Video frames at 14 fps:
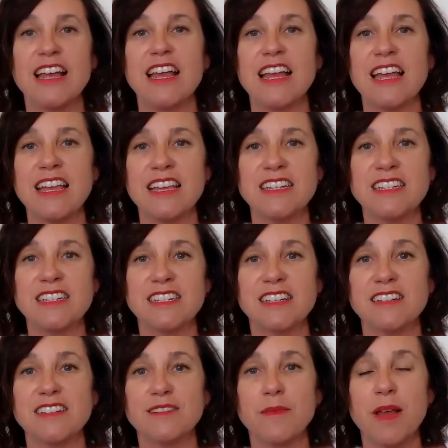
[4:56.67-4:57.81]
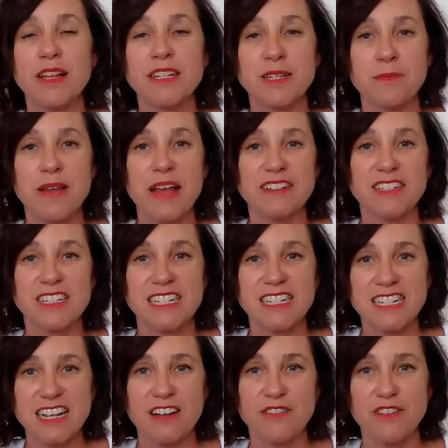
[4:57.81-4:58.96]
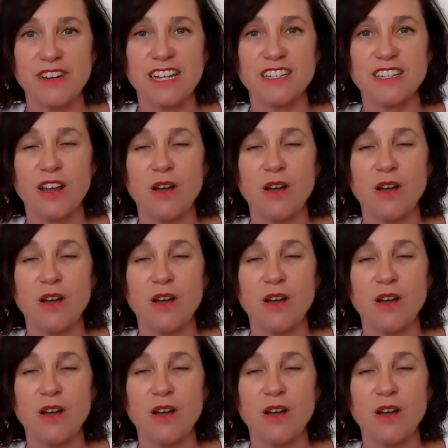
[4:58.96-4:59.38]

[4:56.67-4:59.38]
is is about discovering the